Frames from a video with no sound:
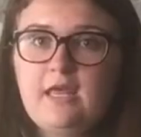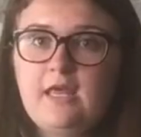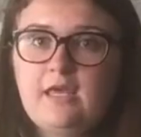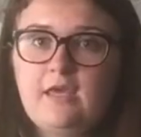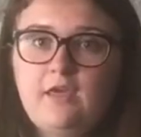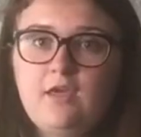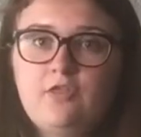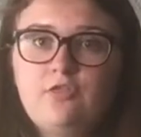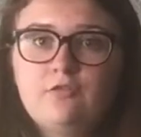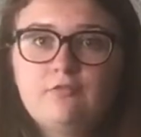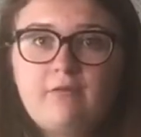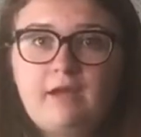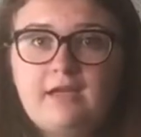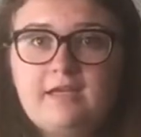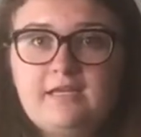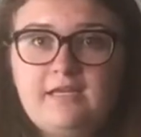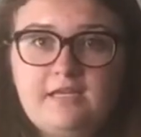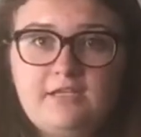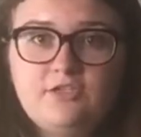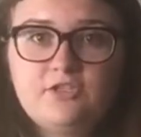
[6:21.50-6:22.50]
like the
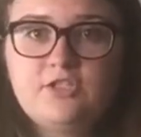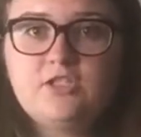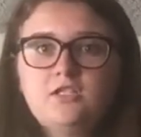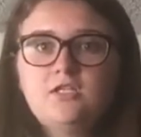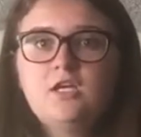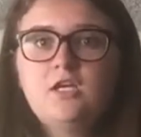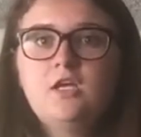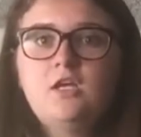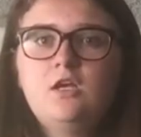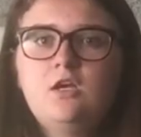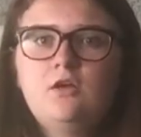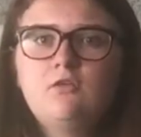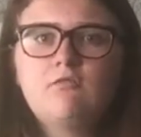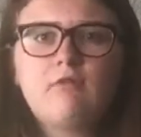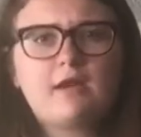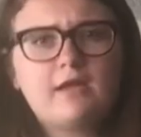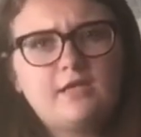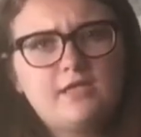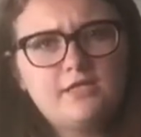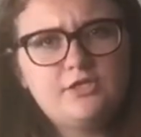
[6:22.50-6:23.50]
recognition,
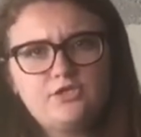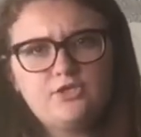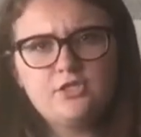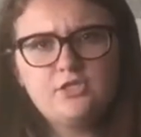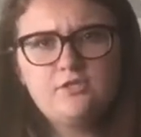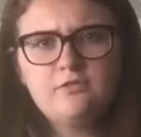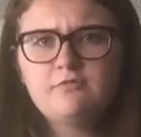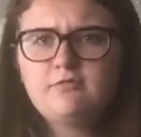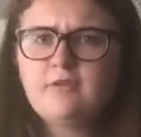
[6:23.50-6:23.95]
recognition,